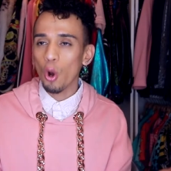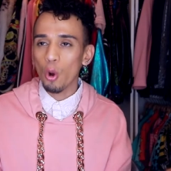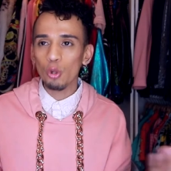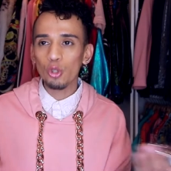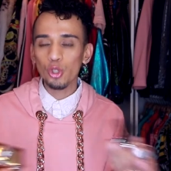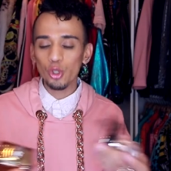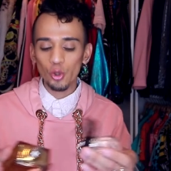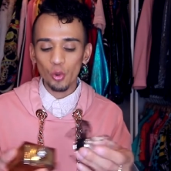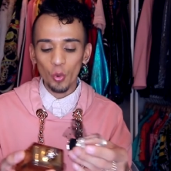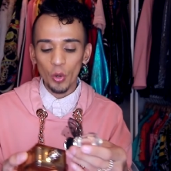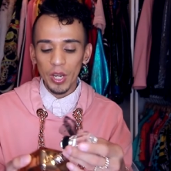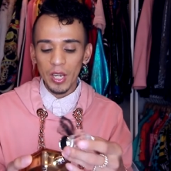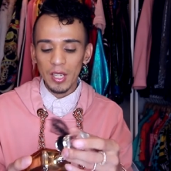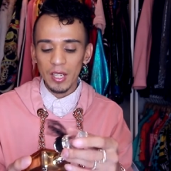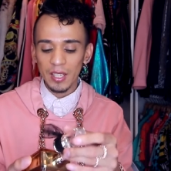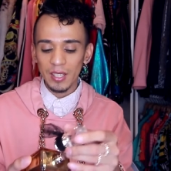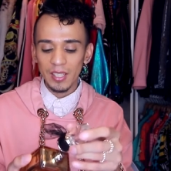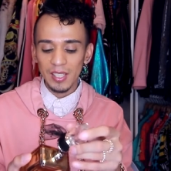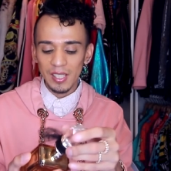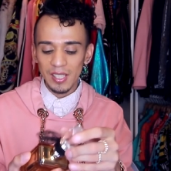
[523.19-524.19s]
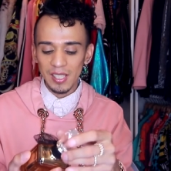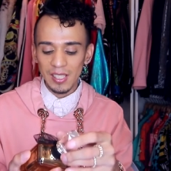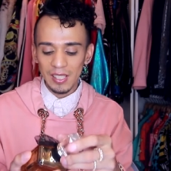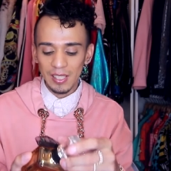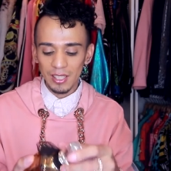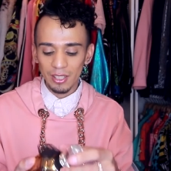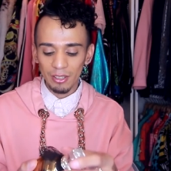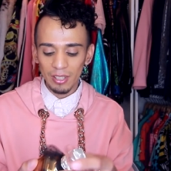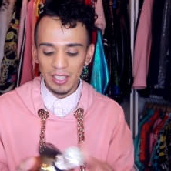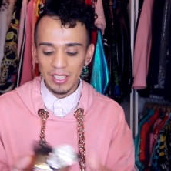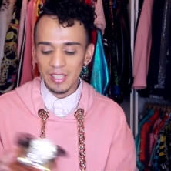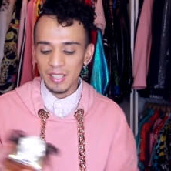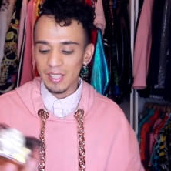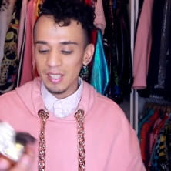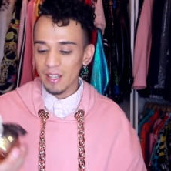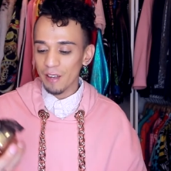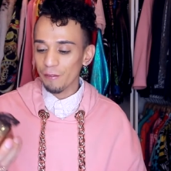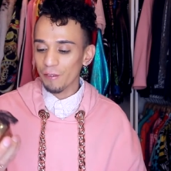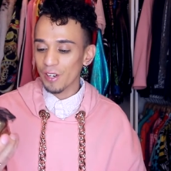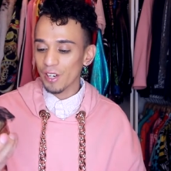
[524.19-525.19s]
sweet. This is literally the
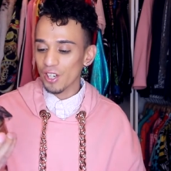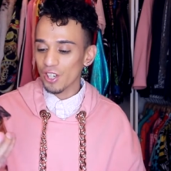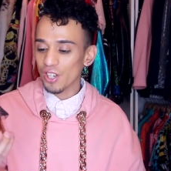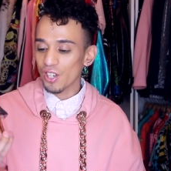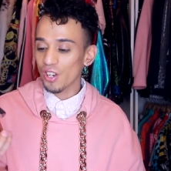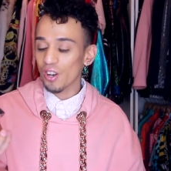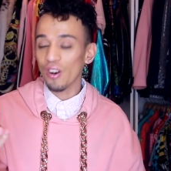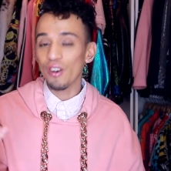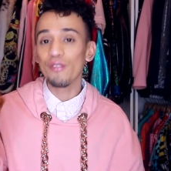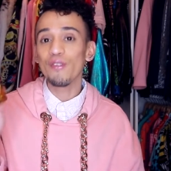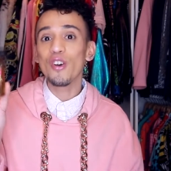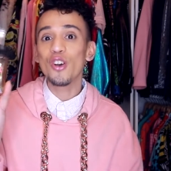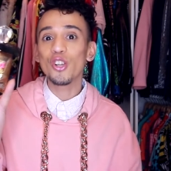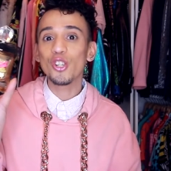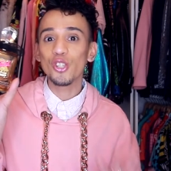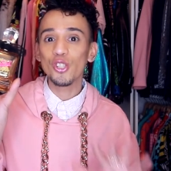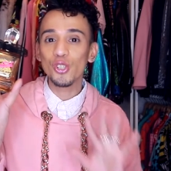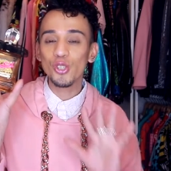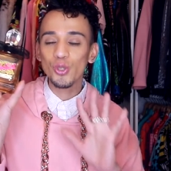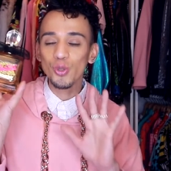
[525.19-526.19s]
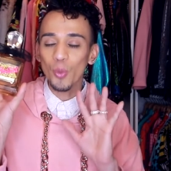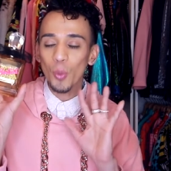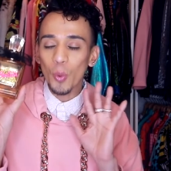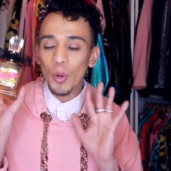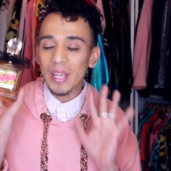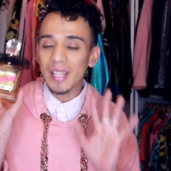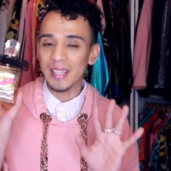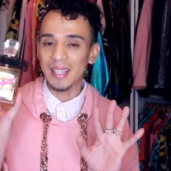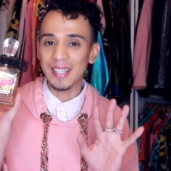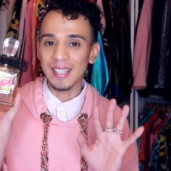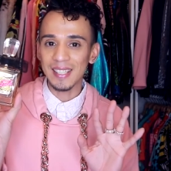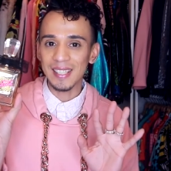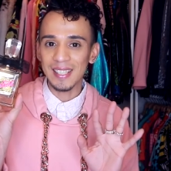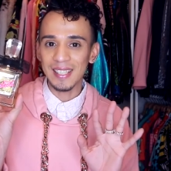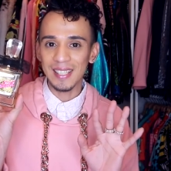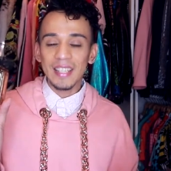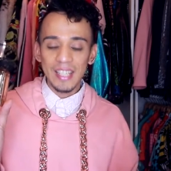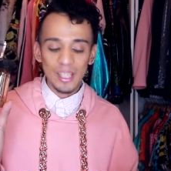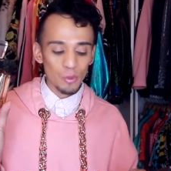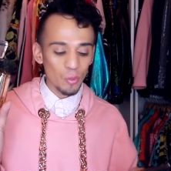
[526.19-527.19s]
definition of
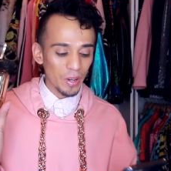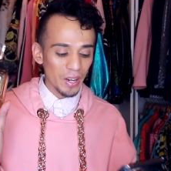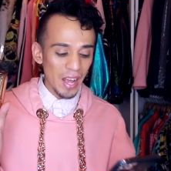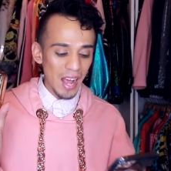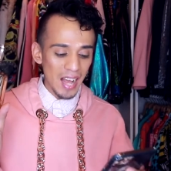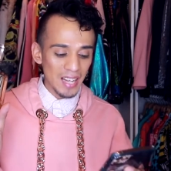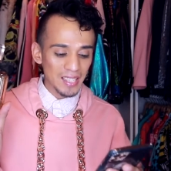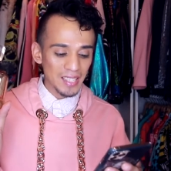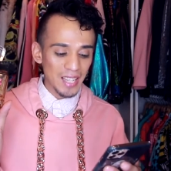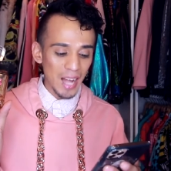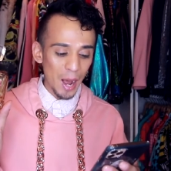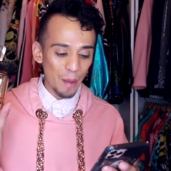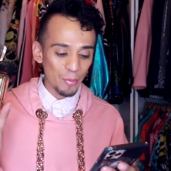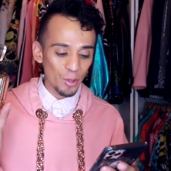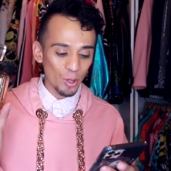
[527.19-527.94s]
sweetness. This one has top